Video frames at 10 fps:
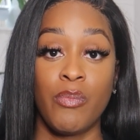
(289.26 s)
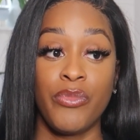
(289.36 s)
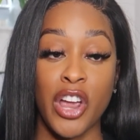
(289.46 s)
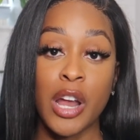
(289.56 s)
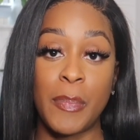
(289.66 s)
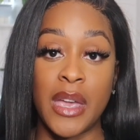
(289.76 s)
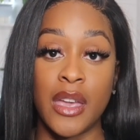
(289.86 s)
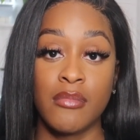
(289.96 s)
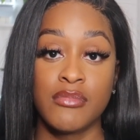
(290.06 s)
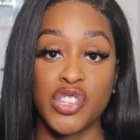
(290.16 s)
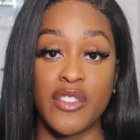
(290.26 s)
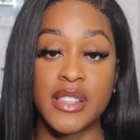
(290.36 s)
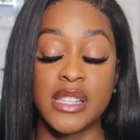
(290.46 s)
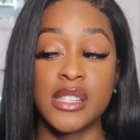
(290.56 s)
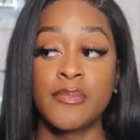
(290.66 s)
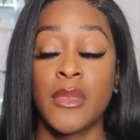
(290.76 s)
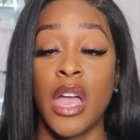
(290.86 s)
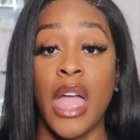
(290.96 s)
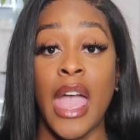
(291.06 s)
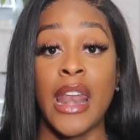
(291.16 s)
therapy services.
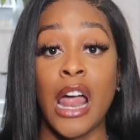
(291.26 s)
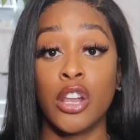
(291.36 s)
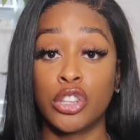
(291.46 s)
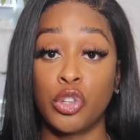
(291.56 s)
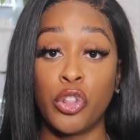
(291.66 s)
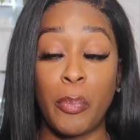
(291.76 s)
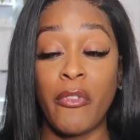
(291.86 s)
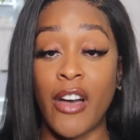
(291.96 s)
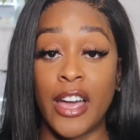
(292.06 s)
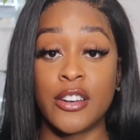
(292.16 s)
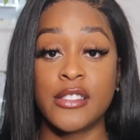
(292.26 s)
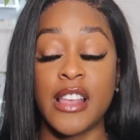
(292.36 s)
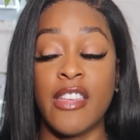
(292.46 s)
And I looked through the providers,